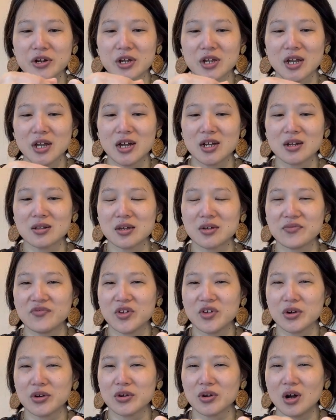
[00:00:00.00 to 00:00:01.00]
It kind of like
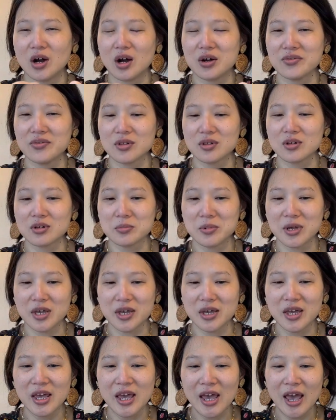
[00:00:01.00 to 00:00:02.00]
veered off a little
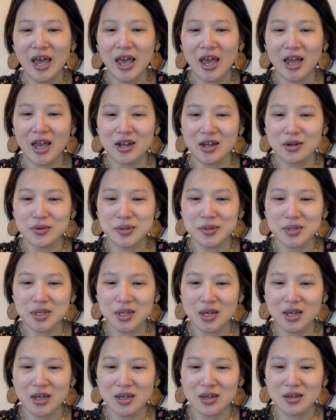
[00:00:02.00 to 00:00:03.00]
bit. And I was
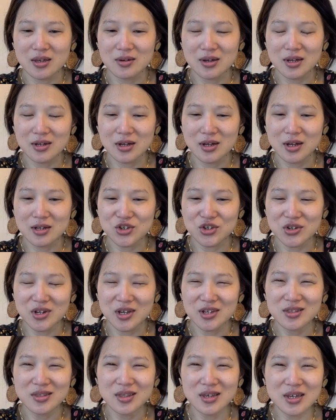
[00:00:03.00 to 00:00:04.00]
like, should
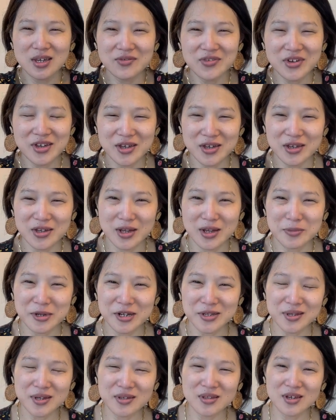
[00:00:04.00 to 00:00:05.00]
I leave it? I mean,
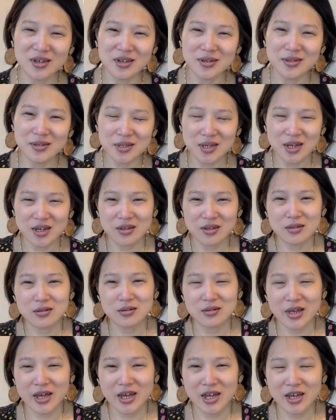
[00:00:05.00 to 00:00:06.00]
it's on the inside of the
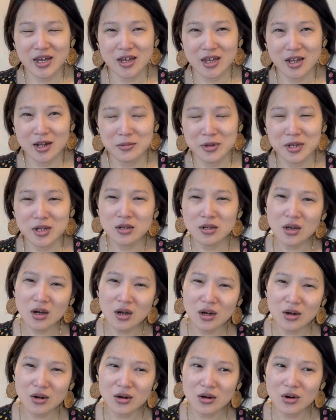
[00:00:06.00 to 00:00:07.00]
leg. And I'm like,
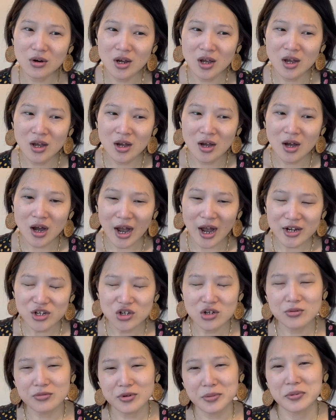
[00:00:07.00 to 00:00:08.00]
no, I
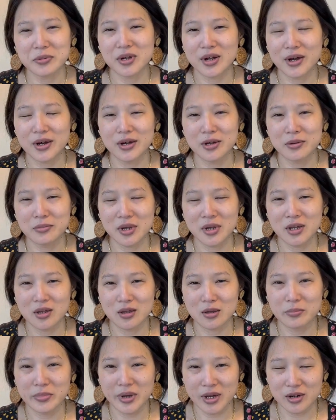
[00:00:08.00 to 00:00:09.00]
should rip it out and make
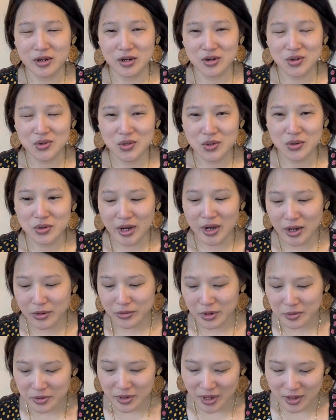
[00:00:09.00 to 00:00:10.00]
it better. So I
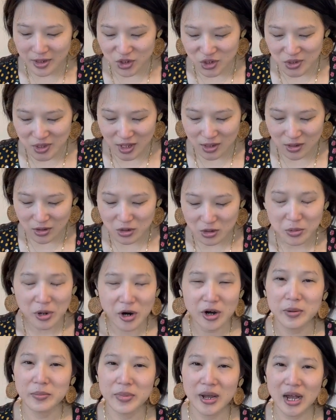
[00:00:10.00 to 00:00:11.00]
ripped that, just that little
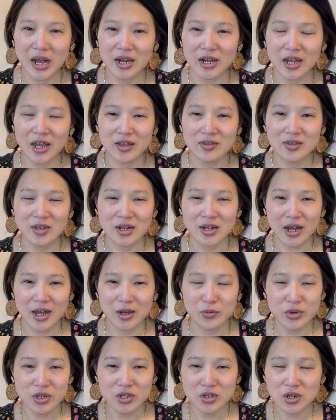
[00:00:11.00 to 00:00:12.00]
part back, and then I
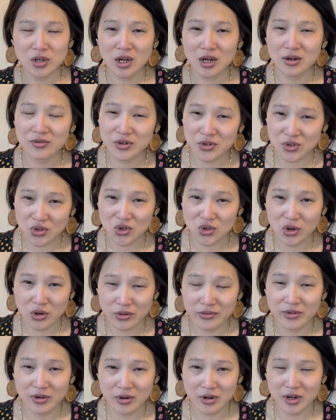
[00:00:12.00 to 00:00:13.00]
went to cover stitch
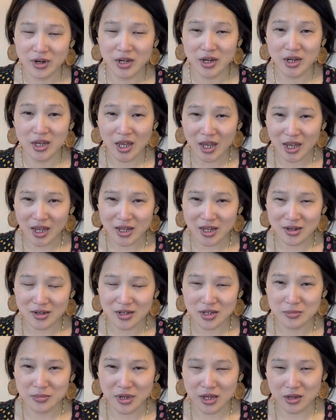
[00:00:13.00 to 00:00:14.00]
over it again
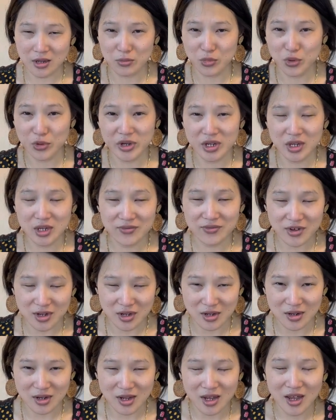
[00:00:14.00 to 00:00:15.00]
to make it more
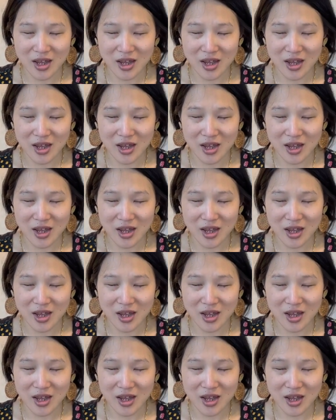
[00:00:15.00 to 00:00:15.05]
even.